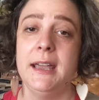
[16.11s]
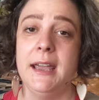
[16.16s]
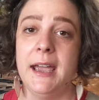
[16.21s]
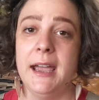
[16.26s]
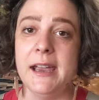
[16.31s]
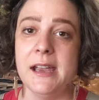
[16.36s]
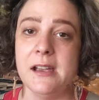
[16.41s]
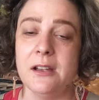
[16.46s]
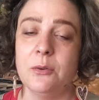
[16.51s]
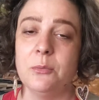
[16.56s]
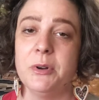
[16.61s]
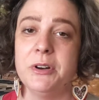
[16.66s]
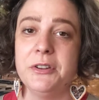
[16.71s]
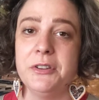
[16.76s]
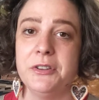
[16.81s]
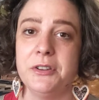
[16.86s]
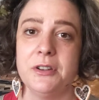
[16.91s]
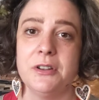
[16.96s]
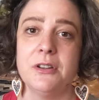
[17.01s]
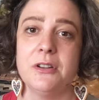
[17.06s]
And one of
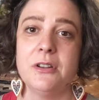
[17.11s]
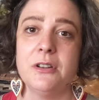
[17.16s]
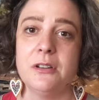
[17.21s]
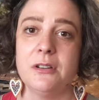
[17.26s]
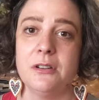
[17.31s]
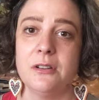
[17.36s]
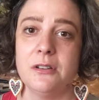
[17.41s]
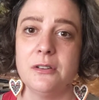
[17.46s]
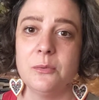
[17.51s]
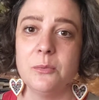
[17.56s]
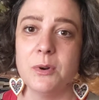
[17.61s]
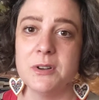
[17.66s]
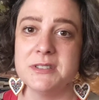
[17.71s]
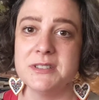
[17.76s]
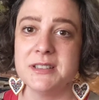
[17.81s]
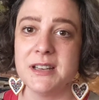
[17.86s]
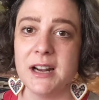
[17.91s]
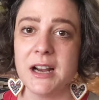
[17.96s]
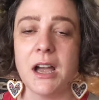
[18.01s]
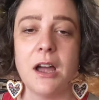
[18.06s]
the ones
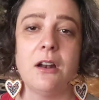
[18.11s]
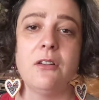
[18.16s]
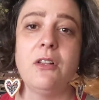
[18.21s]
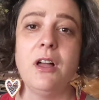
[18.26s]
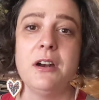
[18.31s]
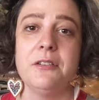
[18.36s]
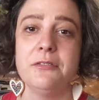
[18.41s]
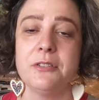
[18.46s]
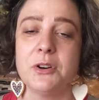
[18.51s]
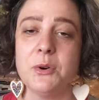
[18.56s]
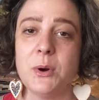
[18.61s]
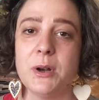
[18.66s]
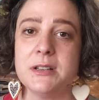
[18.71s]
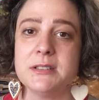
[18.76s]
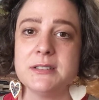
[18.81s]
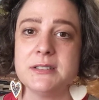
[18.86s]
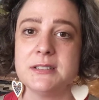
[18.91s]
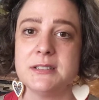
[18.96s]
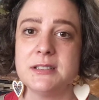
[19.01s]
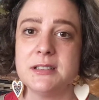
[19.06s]
that I got a lot of
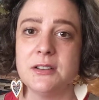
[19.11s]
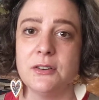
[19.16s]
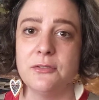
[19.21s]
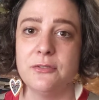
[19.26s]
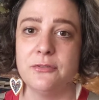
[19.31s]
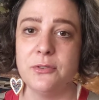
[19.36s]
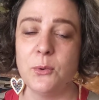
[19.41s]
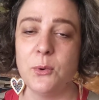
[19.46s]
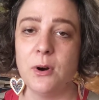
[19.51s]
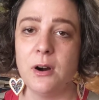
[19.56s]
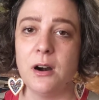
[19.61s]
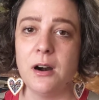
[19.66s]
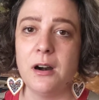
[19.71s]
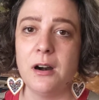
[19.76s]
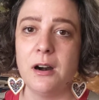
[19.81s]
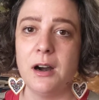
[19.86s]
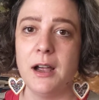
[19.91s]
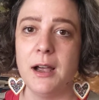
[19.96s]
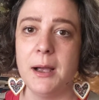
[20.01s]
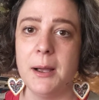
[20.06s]
requests
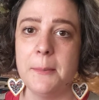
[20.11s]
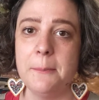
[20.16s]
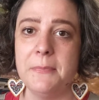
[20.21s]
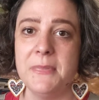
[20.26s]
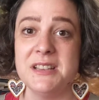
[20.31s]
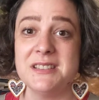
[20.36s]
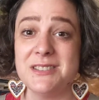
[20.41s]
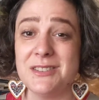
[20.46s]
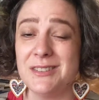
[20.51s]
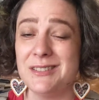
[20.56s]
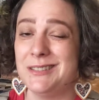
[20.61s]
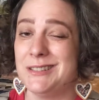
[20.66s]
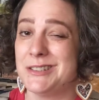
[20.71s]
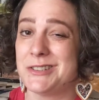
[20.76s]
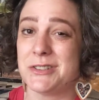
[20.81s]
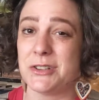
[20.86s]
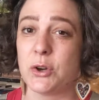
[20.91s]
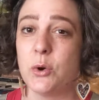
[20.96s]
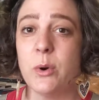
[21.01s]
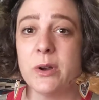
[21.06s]
for is
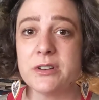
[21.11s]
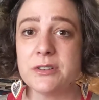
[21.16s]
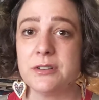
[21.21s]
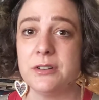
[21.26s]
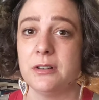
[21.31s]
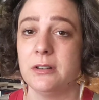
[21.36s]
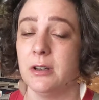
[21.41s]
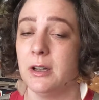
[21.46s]
just a quick